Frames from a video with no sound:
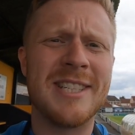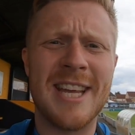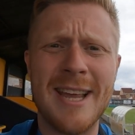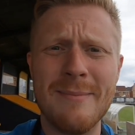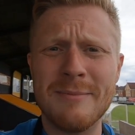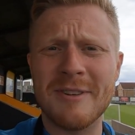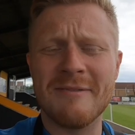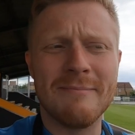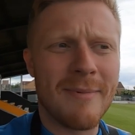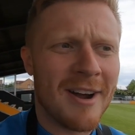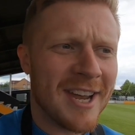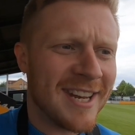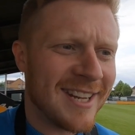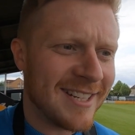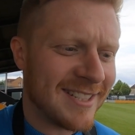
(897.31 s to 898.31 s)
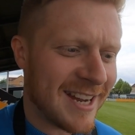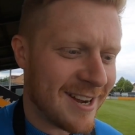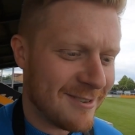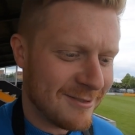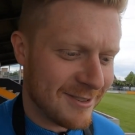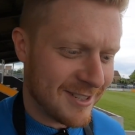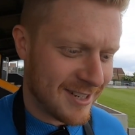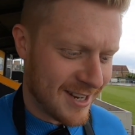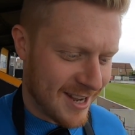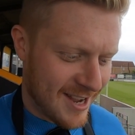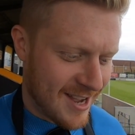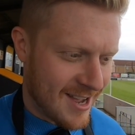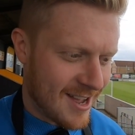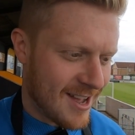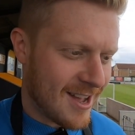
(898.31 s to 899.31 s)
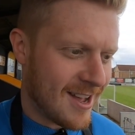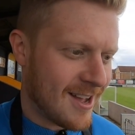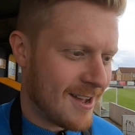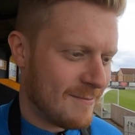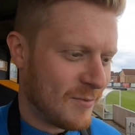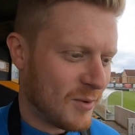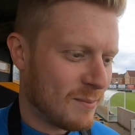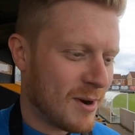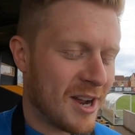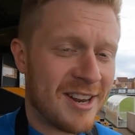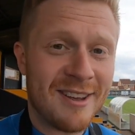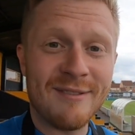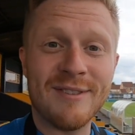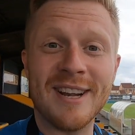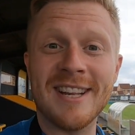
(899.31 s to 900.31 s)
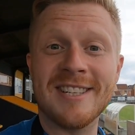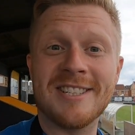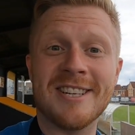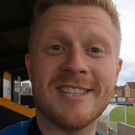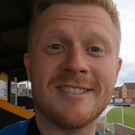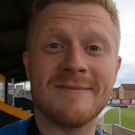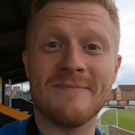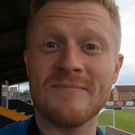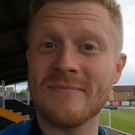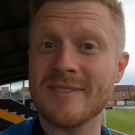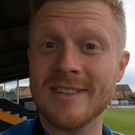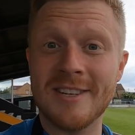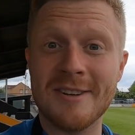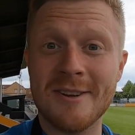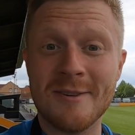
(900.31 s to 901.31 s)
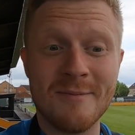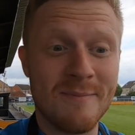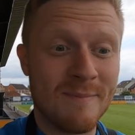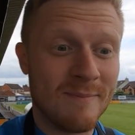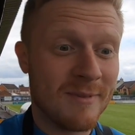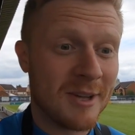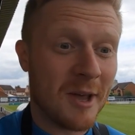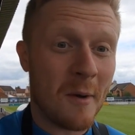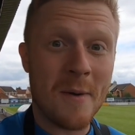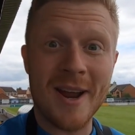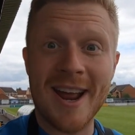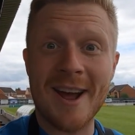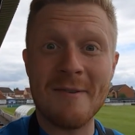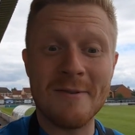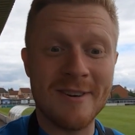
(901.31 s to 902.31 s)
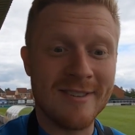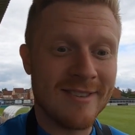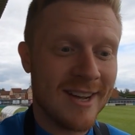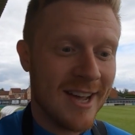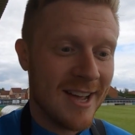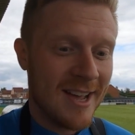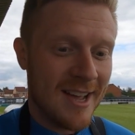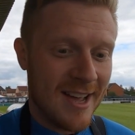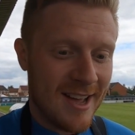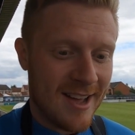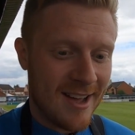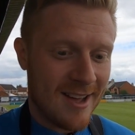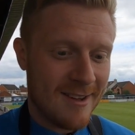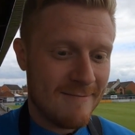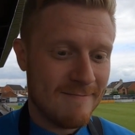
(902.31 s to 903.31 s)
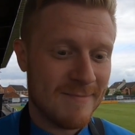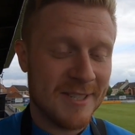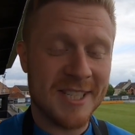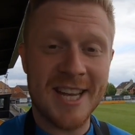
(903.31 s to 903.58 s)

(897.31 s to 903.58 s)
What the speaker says: Teams of mining towns, the mining villages, you know, going out and